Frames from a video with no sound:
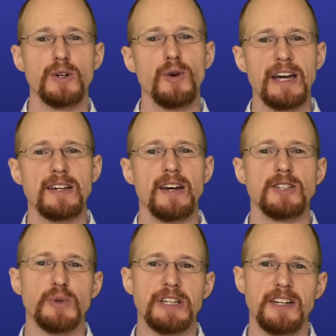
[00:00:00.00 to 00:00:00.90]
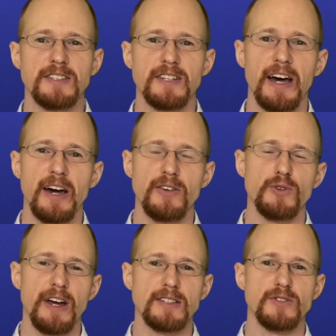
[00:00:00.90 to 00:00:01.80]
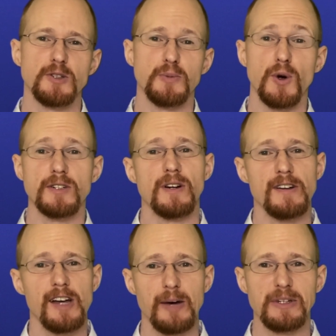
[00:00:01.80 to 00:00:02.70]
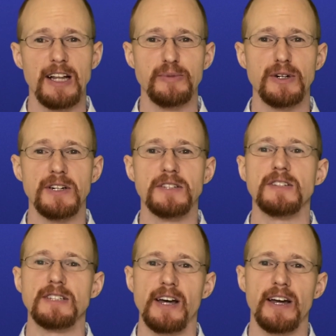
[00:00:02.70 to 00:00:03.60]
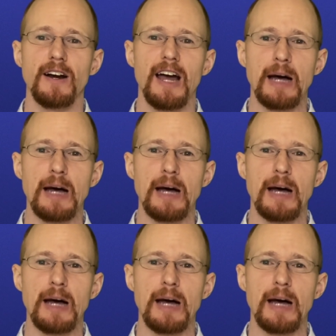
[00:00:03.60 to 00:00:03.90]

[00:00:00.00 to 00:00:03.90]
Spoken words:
we recognized we needed to add reactive support to our common libraries that tie our